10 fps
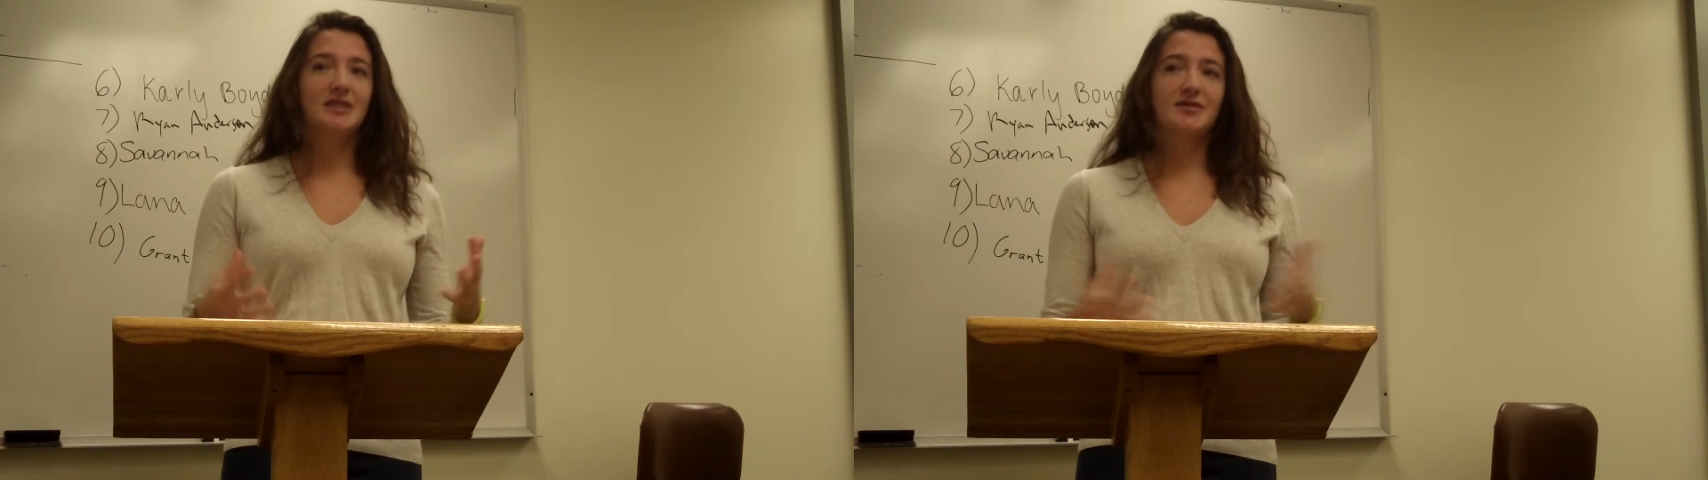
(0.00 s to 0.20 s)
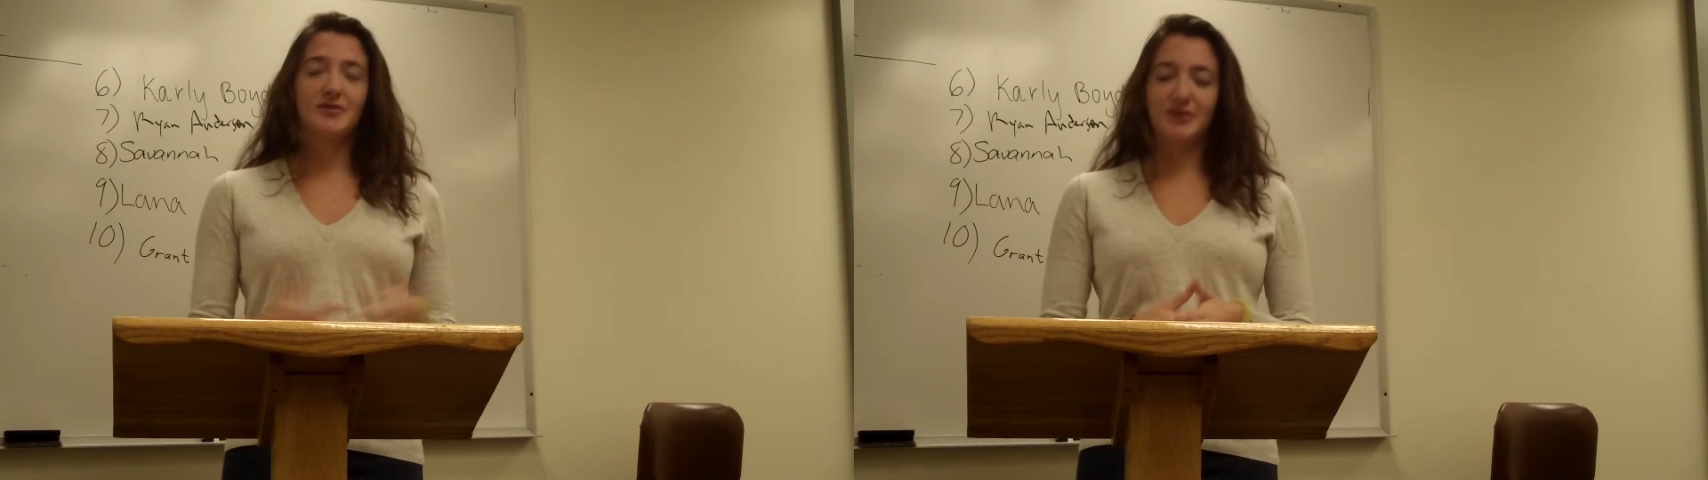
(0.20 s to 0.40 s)

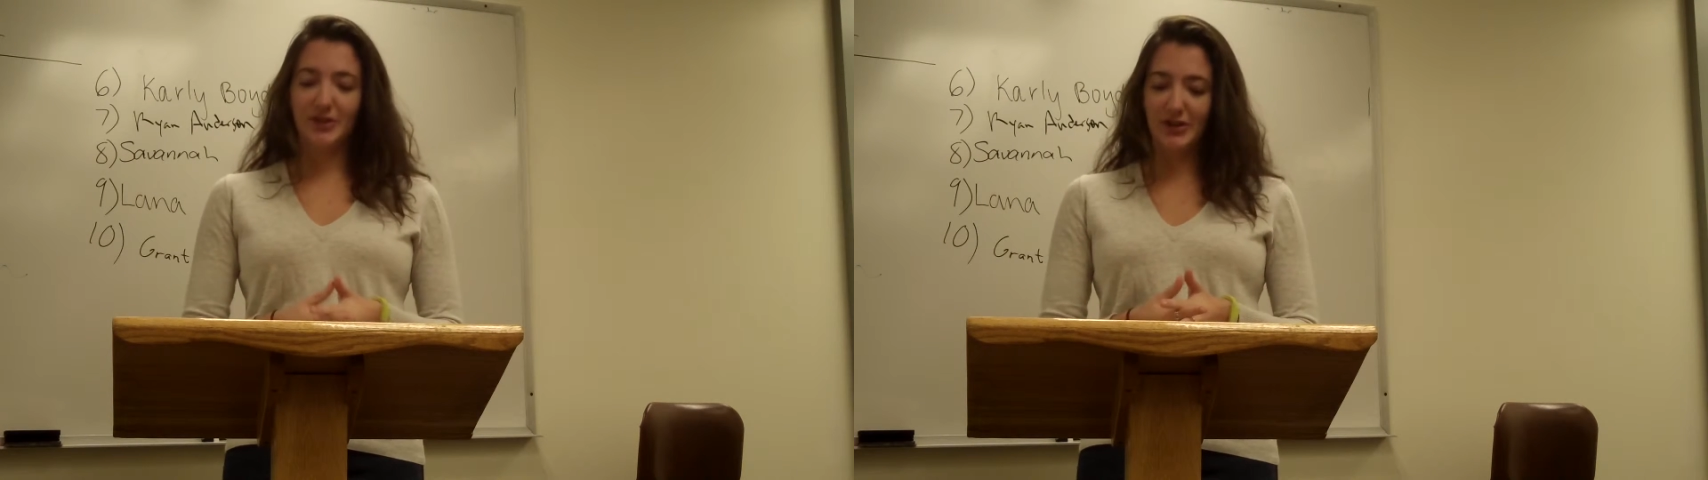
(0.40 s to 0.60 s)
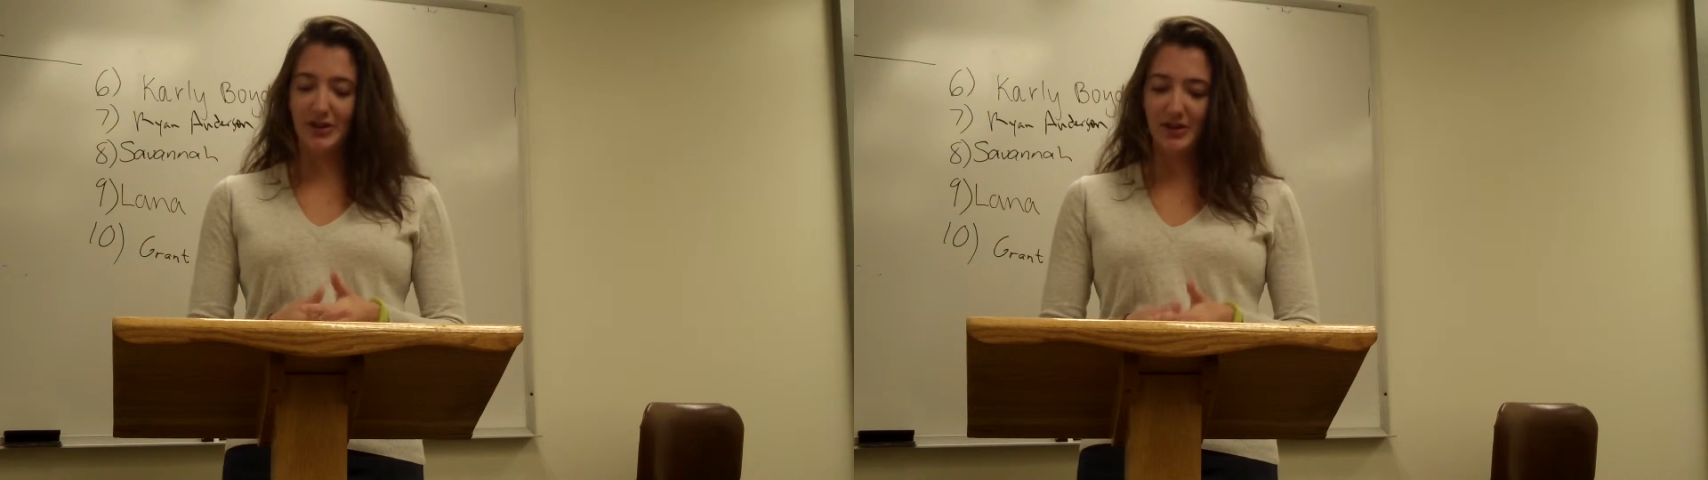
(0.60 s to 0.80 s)
even
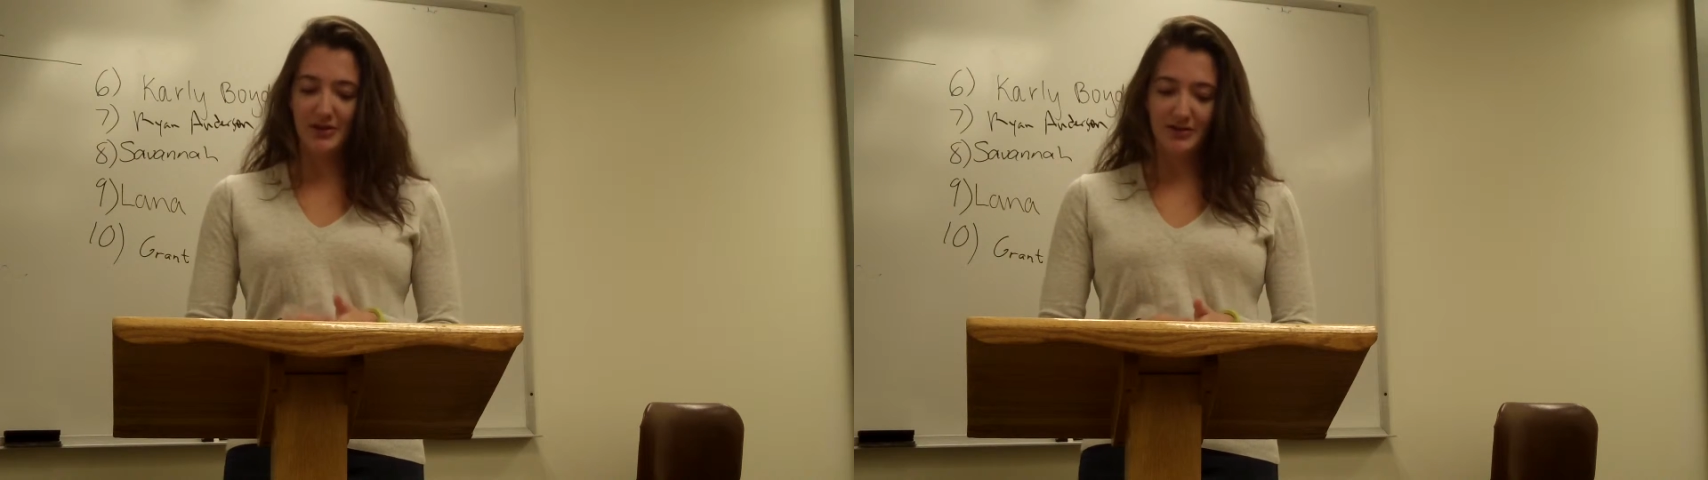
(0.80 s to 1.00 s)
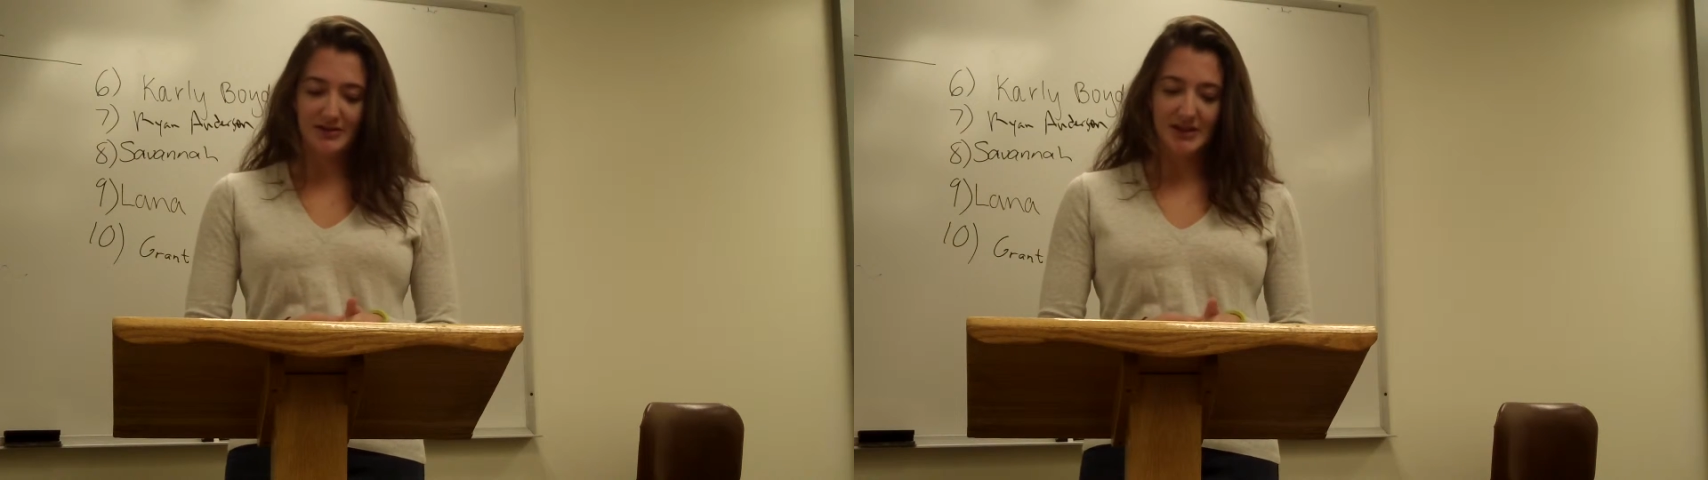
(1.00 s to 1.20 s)

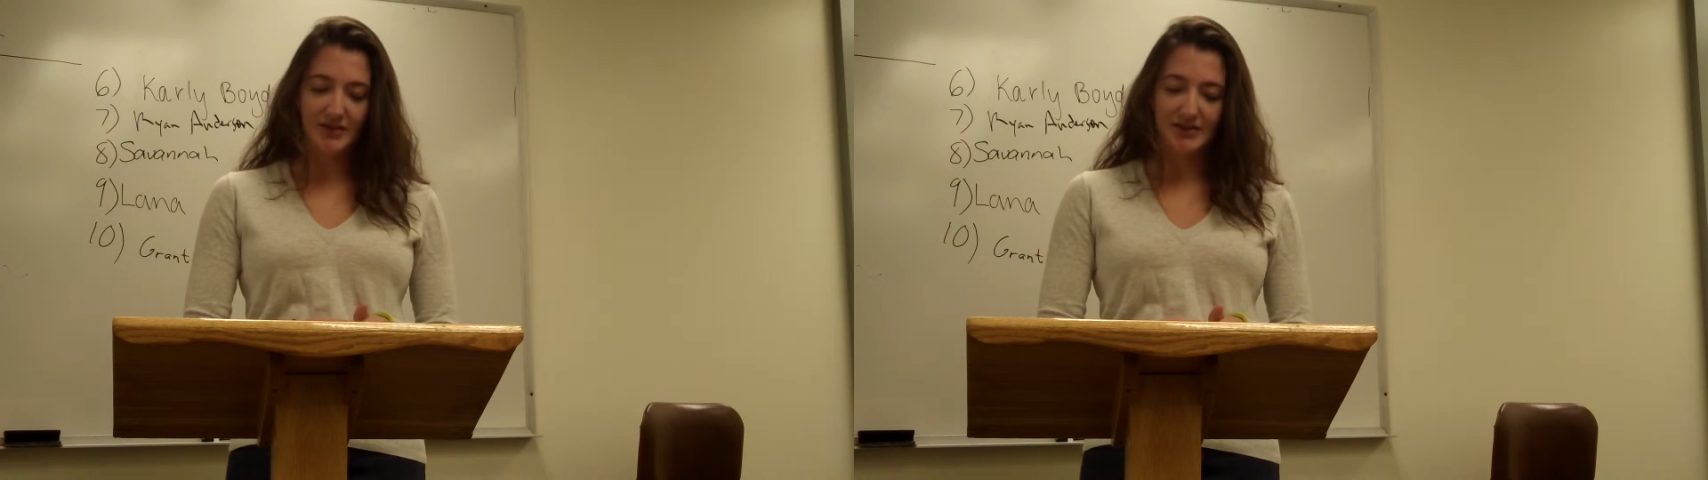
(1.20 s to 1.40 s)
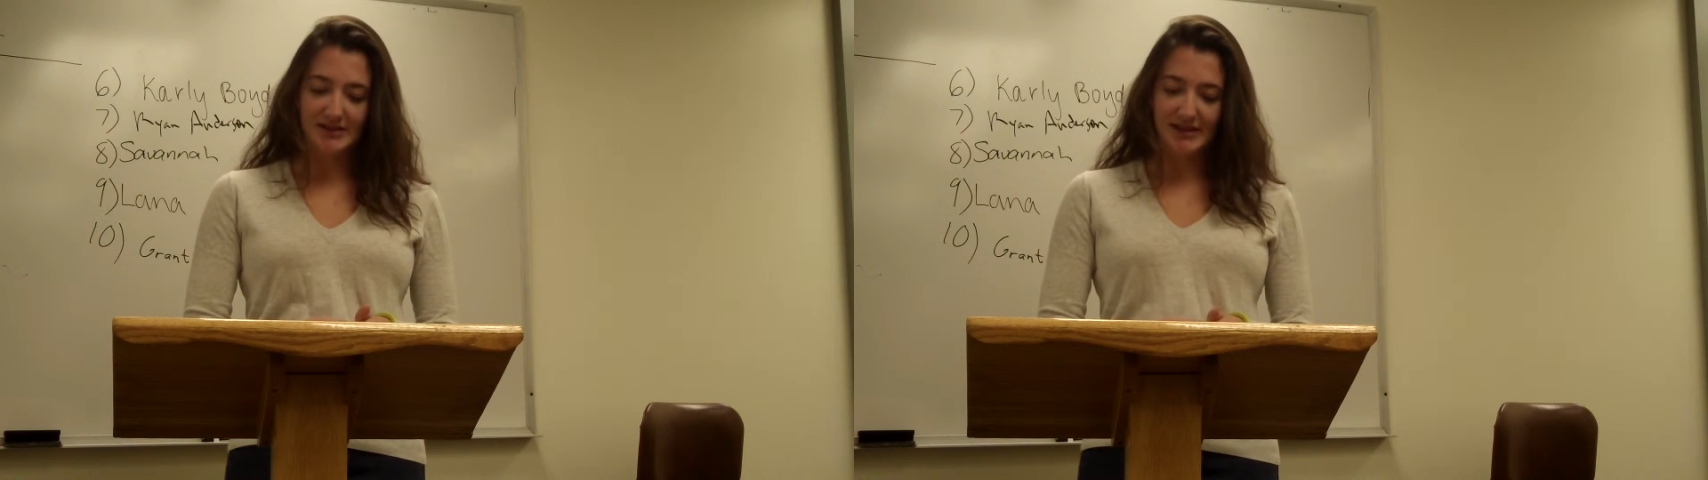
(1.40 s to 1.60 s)
further
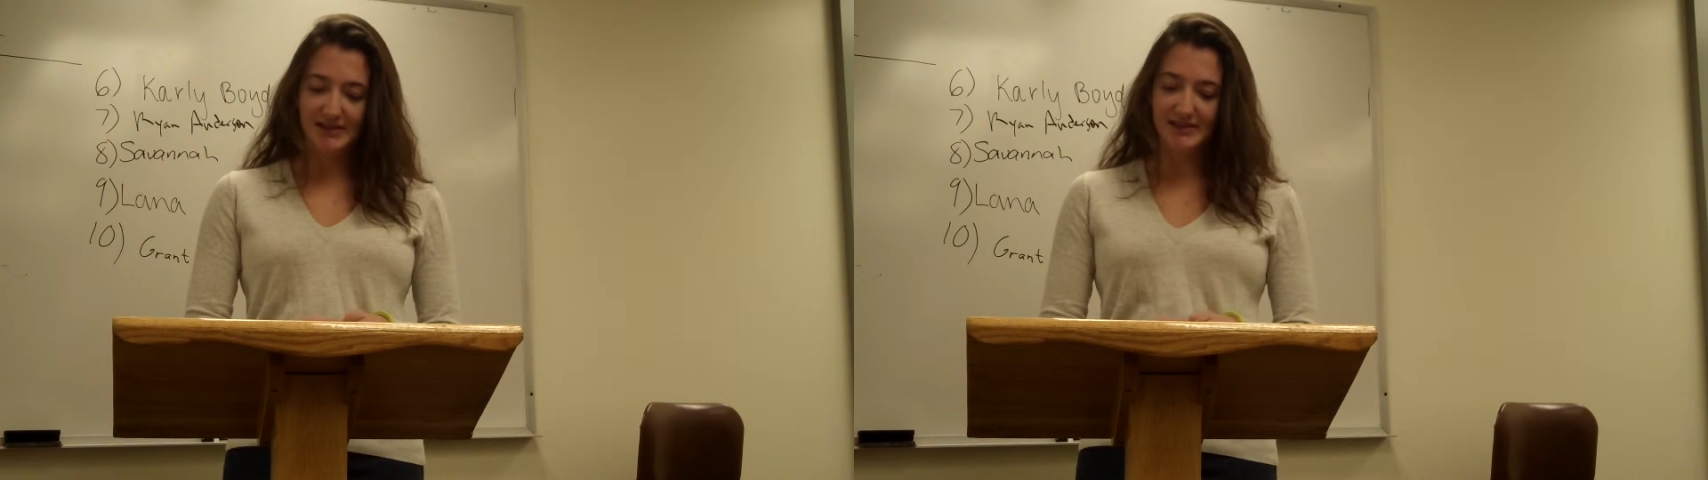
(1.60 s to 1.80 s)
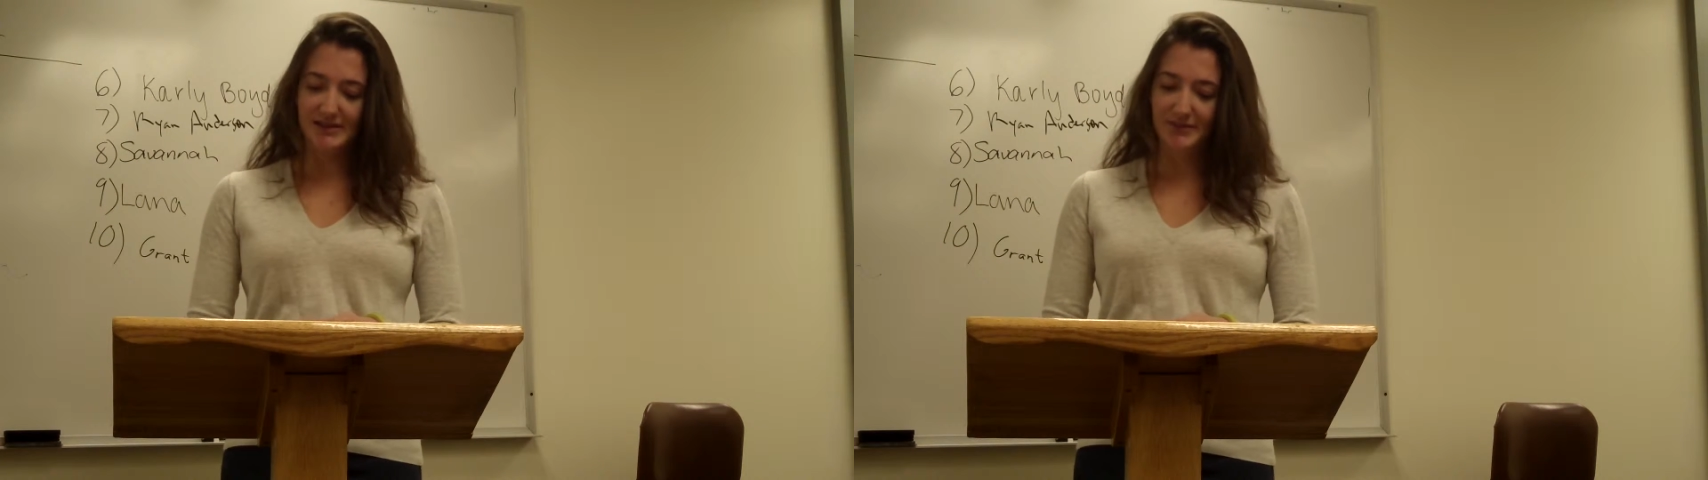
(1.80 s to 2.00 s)

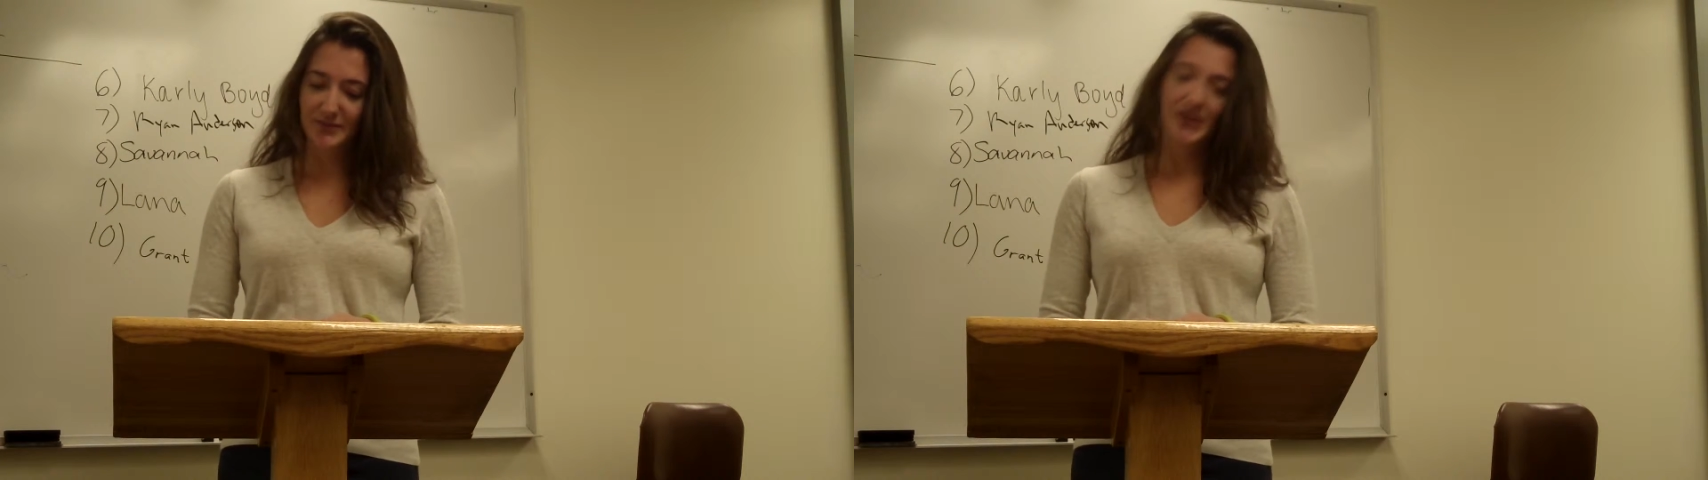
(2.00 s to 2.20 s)
selflessness.